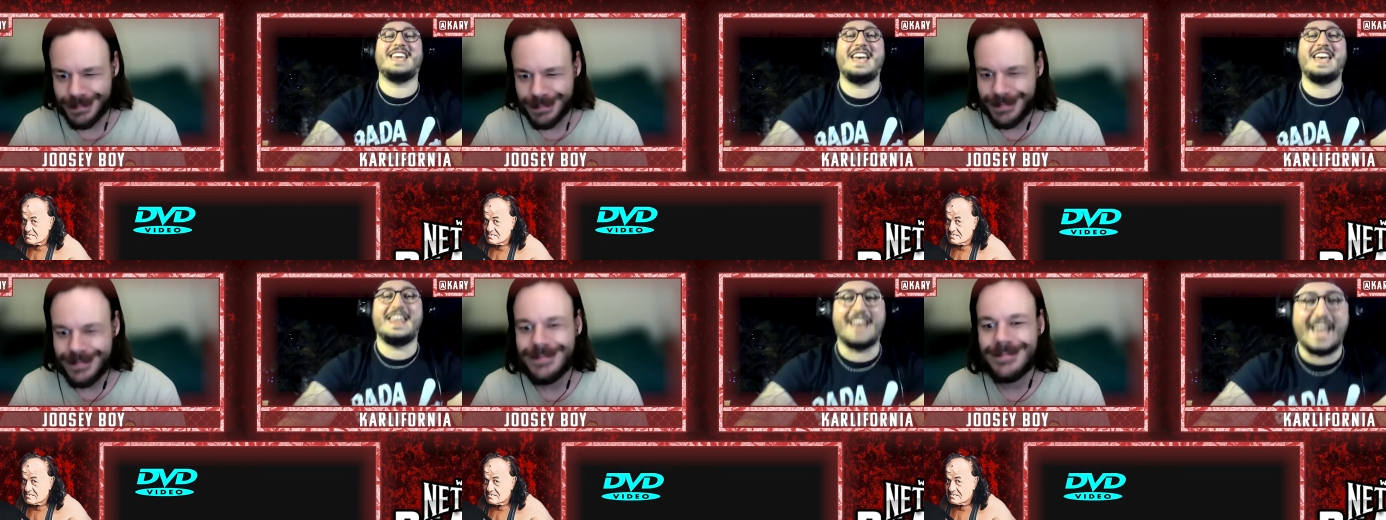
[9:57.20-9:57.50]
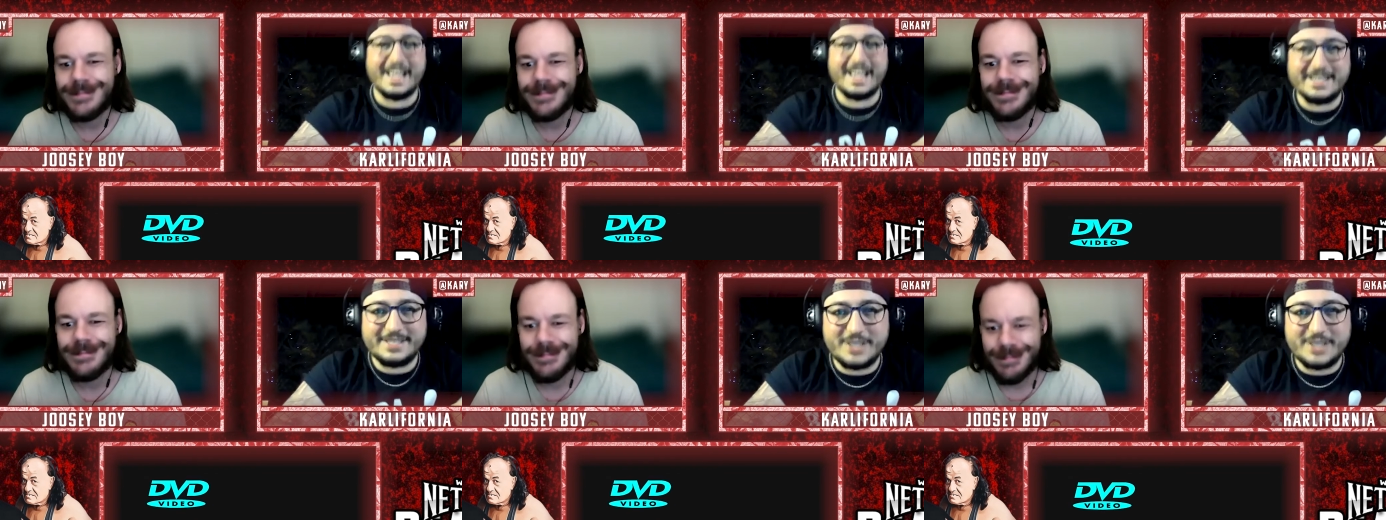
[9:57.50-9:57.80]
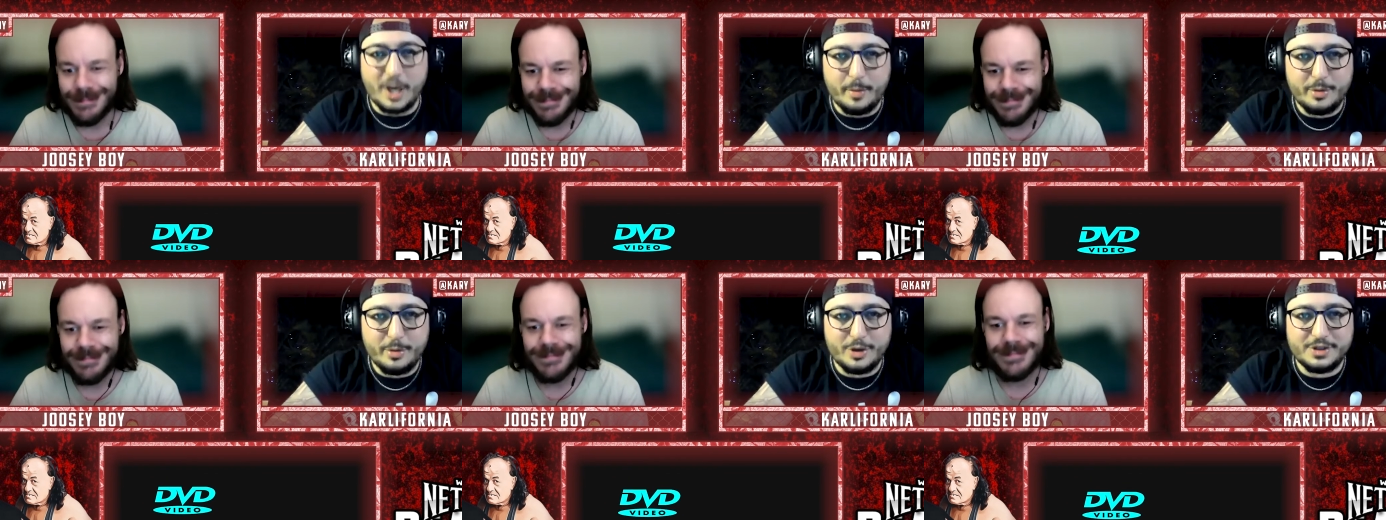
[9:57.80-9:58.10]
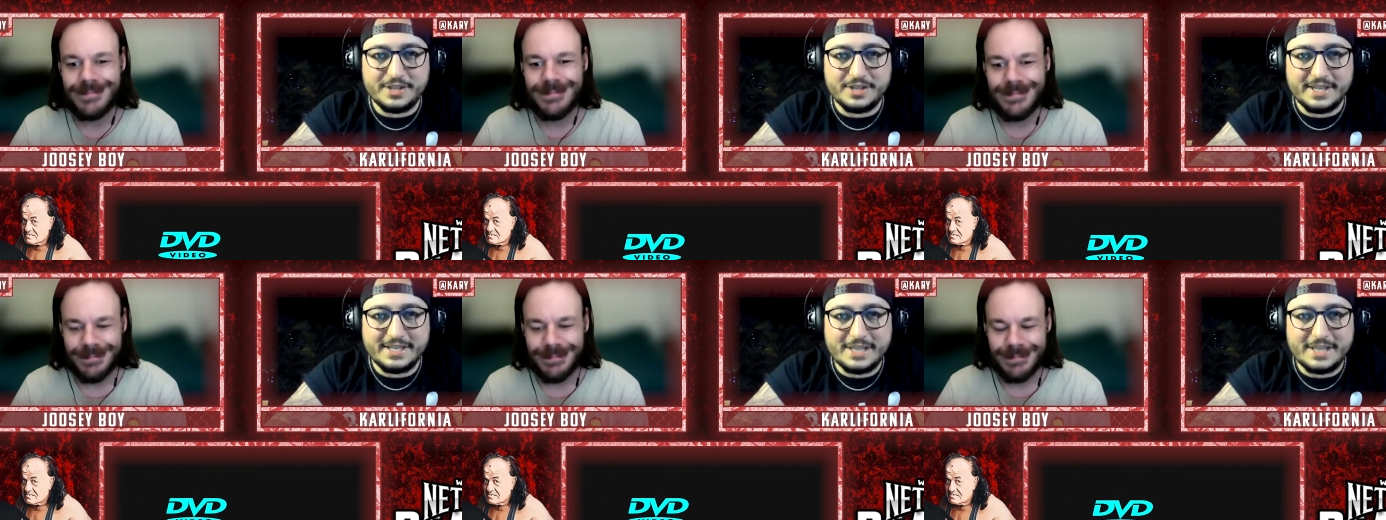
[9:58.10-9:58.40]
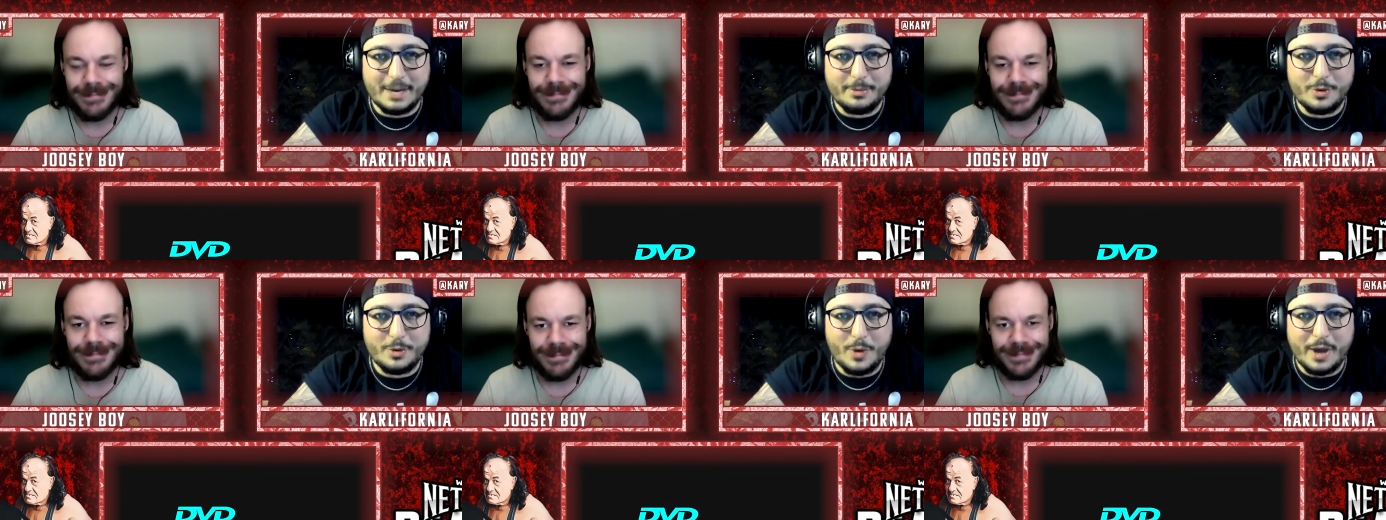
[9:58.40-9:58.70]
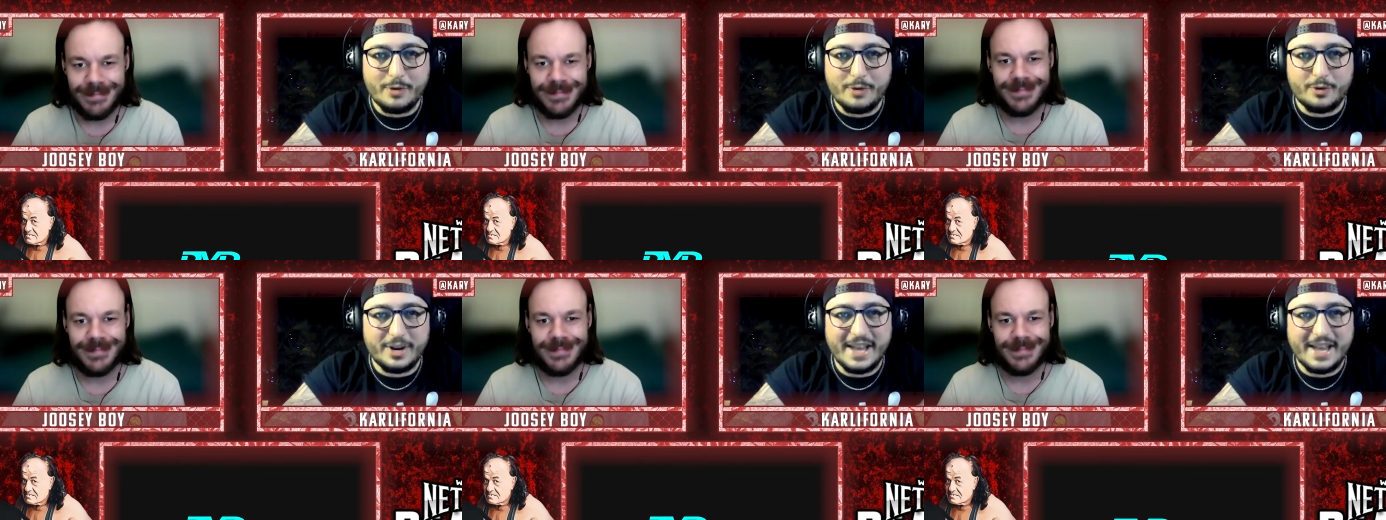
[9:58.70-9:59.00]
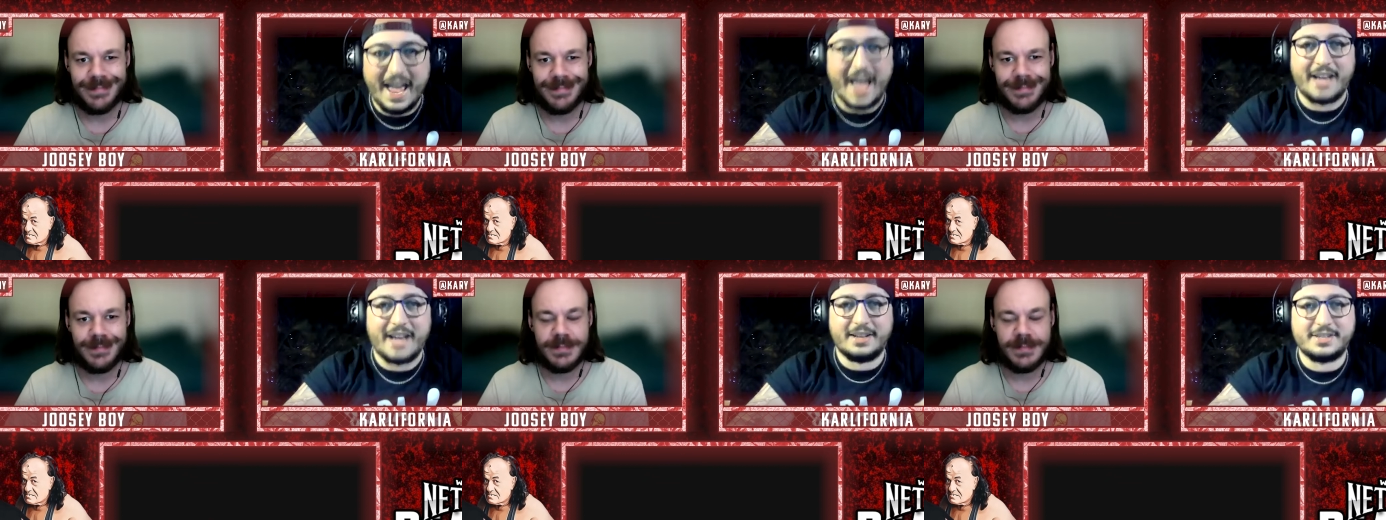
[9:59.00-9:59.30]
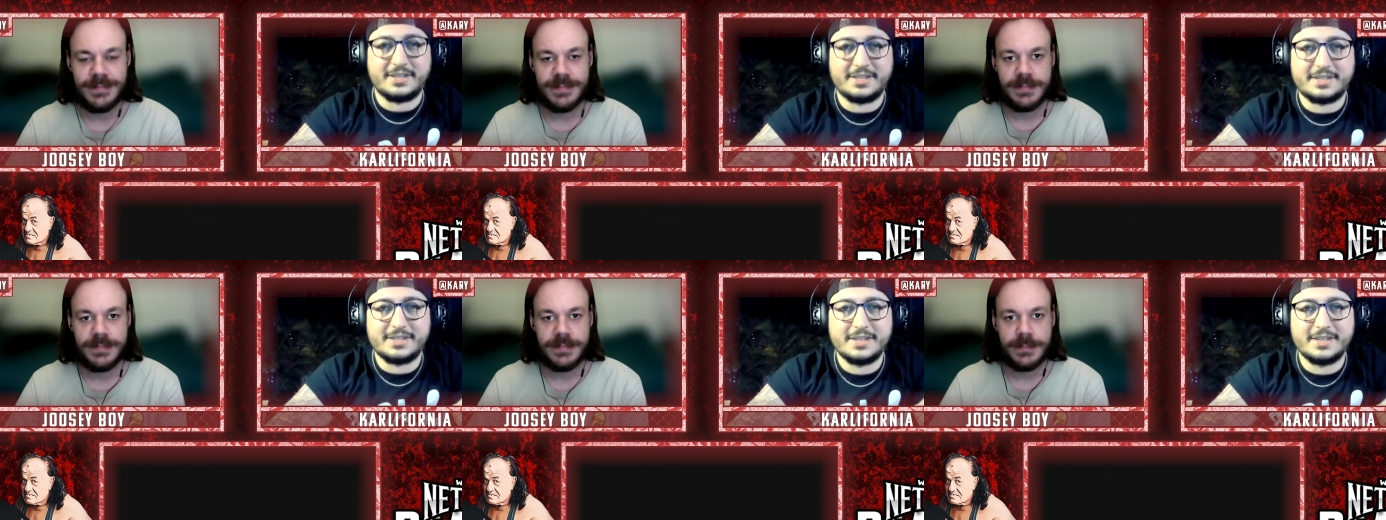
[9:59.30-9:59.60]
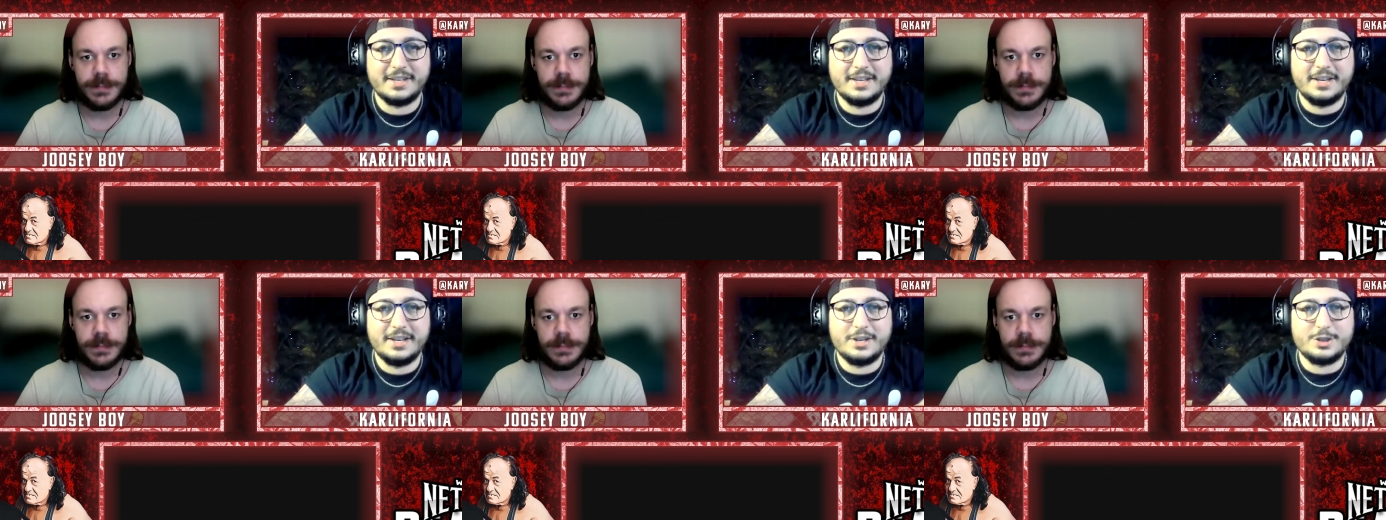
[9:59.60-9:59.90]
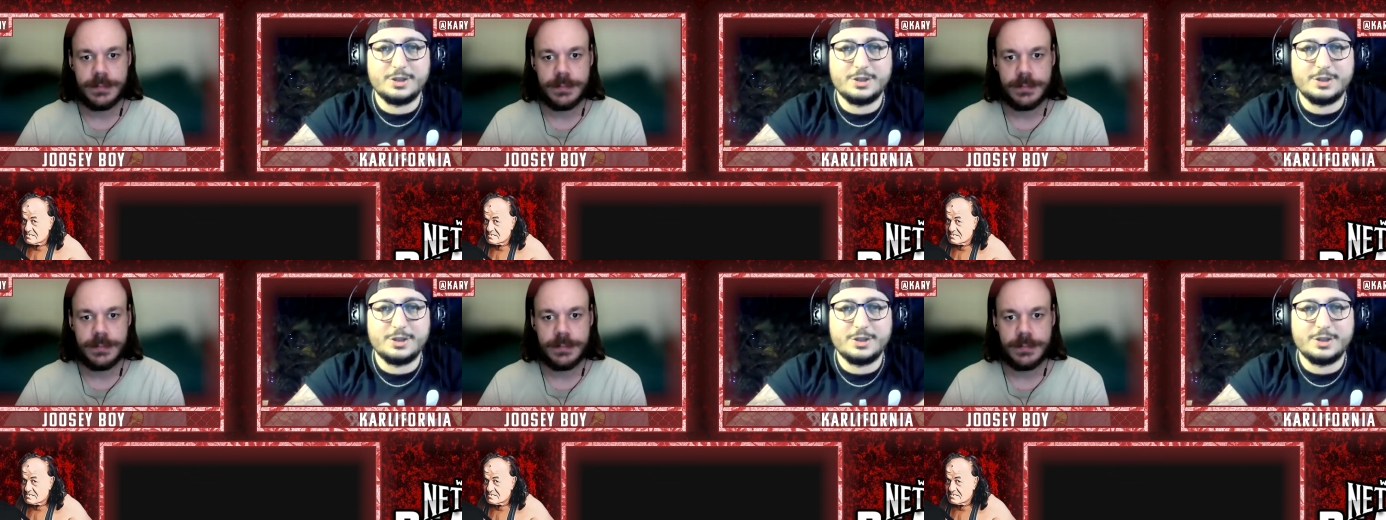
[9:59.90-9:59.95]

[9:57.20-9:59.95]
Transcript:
Speaker 1: again as WZWA reacts